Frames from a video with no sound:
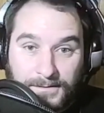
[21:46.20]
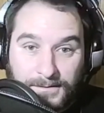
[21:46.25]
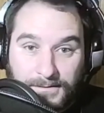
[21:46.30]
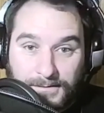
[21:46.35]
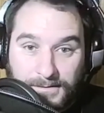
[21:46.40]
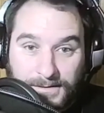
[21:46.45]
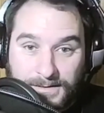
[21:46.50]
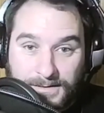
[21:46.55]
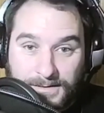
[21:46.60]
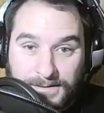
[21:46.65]

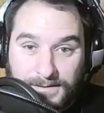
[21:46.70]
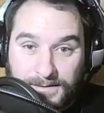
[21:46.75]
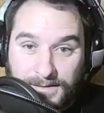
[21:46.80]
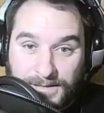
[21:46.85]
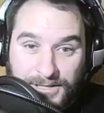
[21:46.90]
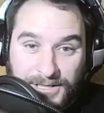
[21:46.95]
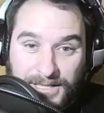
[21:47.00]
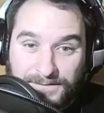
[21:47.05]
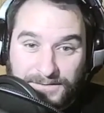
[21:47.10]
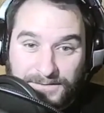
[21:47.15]
the
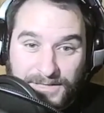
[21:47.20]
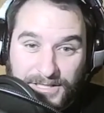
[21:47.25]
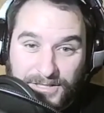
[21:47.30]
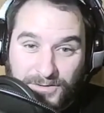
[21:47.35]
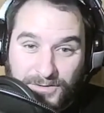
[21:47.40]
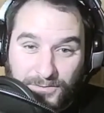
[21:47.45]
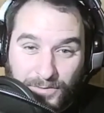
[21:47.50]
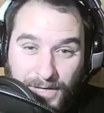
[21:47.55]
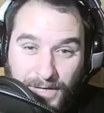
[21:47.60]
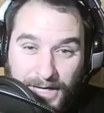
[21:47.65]
Chiefs
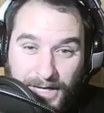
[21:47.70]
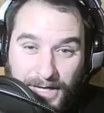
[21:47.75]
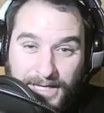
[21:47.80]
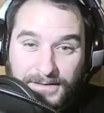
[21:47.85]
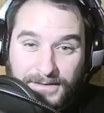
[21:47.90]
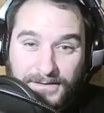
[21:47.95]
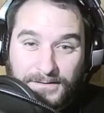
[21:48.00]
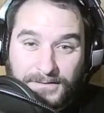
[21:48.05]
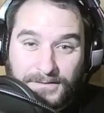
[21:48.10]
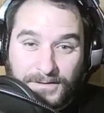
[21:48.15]
just
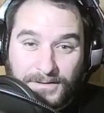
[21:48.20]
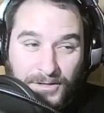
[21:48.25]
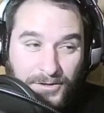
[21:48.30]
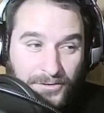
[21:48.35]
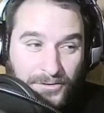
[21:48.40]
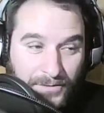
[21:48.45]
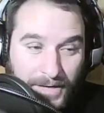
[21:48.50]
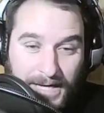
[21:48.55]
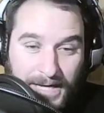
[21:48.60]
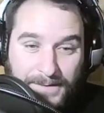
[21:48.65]
ran the
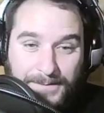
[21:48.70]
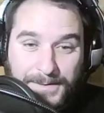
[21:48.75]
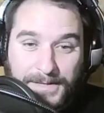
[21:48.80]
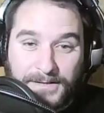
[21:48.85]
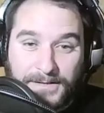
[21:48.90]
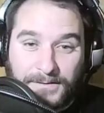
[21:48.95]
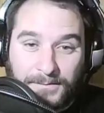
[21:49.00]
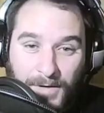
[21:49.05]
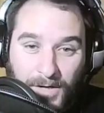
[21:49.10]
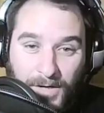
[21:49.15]
crap out
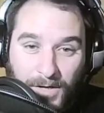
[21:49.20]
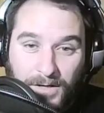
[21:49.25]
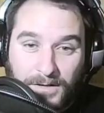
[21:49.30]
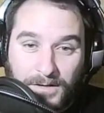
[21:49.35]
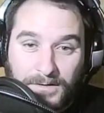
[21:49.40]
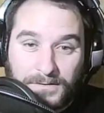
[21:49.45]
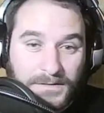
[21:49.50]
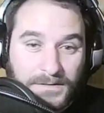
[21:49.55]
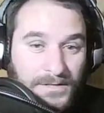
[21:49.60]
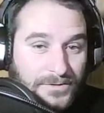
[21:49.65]
of the
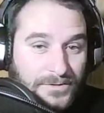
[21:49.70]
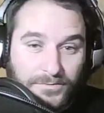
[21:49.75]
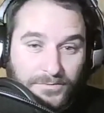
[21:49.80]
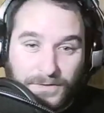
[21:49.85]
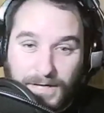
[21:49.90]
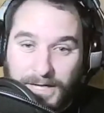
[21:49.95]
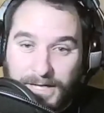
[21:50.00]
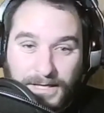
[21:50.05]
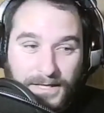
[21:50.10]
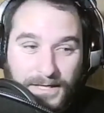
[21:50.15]
ball. Just
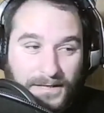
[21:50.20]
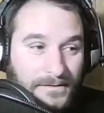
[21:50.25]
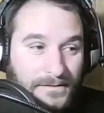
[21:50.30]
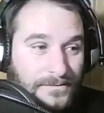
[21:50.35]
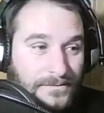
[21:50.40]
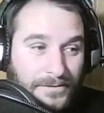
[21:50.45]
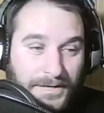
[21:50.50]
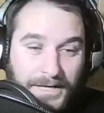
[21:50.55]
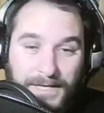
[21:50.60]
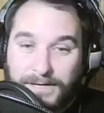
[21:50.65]
ran
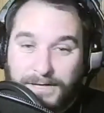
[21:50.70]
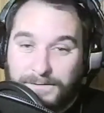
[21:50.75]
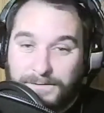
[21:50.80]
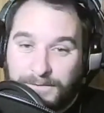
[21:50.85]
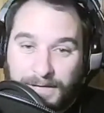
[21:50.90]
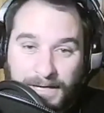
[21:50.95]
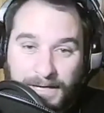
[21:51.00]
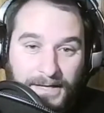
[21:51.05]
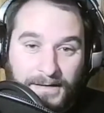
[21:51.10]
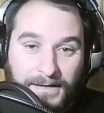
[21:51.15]

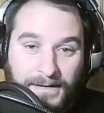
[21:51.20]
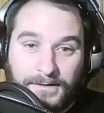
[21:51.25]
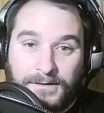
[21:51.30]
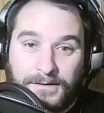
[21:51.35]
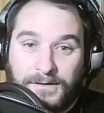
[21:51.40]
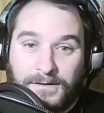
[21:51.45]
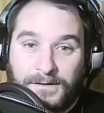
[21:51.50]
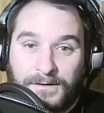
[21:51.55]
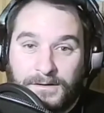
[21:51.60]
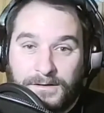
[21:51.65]
it.
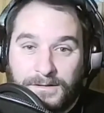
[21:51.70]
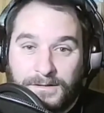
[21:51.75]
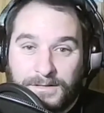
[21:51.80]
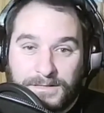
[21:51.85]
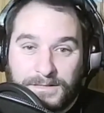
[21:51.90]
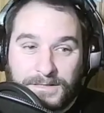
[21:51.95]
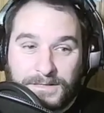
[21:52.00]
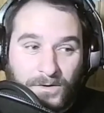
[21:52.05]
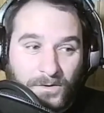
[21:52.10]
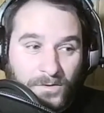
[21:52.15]

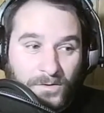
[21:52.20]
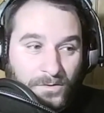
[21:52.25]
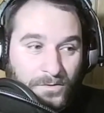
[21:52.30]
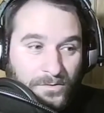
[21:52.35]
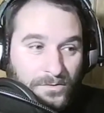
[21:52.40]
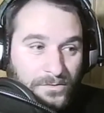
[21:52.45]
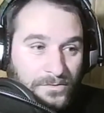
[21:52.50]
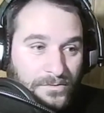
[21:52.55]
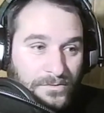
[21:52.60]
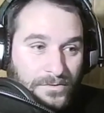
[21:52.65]

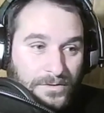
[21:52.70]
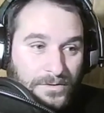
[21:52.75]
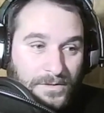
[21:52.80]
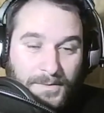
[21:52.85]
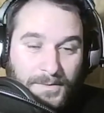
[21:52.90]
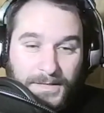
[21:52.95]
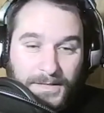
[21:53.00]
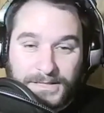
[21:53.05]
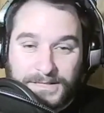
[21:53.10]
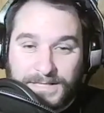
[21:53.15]
So
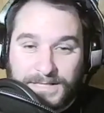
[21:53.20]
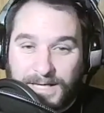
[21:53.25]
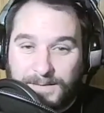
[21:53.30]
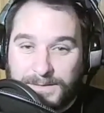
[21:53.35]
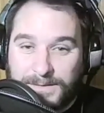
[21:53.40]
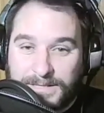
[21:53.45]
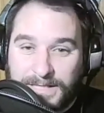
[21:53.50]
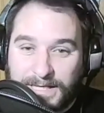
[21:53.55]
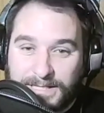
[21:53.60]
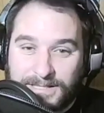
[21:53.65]
by the time
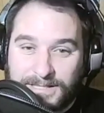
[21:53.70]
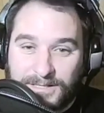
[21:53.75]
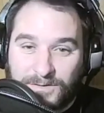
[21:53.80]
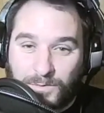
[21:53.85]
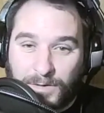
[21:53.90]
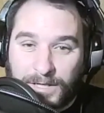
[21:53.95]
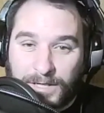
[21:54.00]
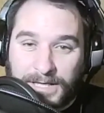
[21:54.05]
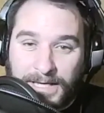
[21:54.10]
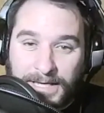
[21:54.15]
the Texans
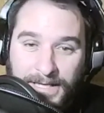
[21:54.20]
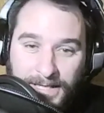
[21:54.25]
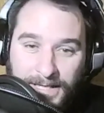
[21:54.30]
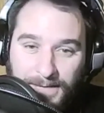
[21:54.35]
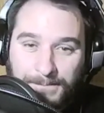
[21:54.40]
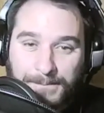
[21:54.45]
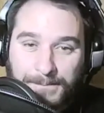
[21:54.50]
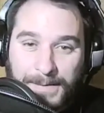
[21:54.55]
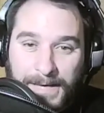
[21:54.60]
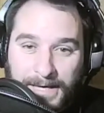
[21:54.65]
were getting
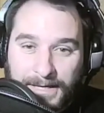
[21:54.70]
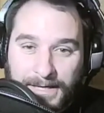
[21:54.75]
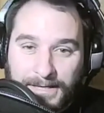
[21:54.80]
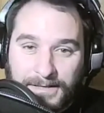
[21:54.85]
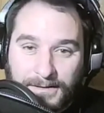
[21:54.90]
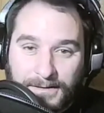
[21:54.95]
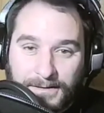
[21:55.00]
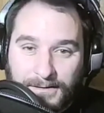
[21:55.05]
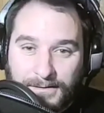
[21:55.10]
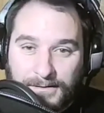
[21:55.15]
it
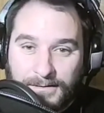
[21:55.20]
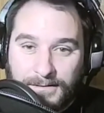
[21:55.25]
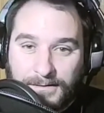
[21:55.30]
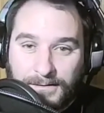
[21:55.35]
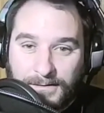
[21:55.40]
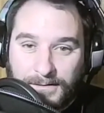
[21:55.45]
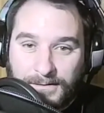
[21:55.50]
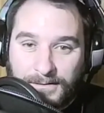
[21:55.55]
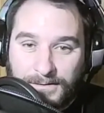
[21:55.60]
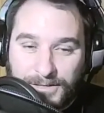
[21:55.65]
back,
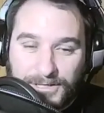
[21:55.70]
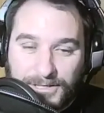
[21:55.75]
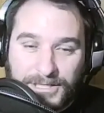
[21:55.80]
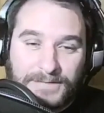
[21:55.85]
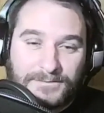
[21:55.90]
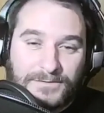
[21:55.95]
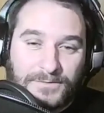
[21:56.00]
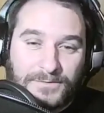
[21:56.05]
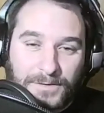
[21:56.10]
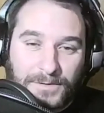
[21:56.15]
the
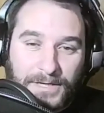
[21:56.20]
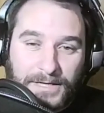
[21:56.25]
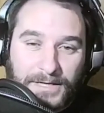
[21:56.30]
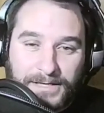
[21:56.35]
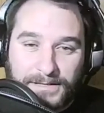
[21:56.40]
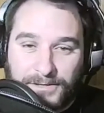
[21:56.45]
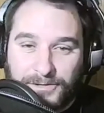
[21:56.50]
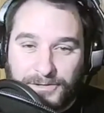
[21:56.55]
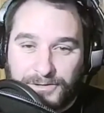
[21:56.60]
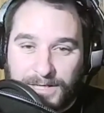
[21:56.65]
Chiefs were
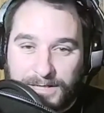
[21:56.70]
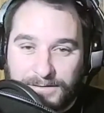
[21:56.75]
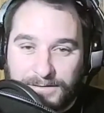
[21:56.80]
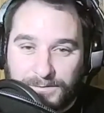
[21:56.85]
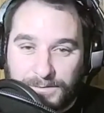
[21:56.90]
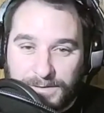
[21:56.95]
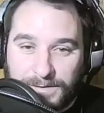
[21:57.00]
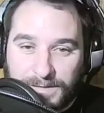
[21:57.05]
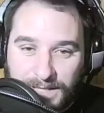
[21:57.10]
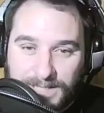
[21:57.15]
ending their
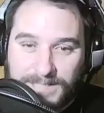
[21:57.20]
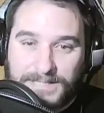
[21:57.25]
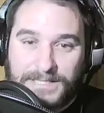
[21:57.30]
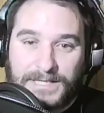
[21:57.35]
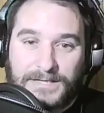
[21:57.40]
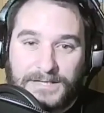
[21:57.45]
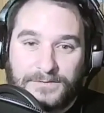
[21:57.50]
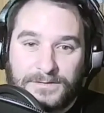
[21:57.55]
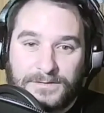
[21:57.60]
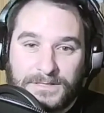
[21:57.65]
drives with
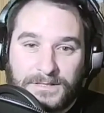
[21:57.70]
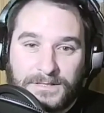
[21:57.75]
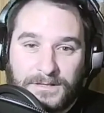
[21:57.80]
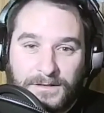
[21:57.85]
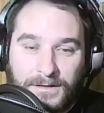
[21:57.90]
touchdowns,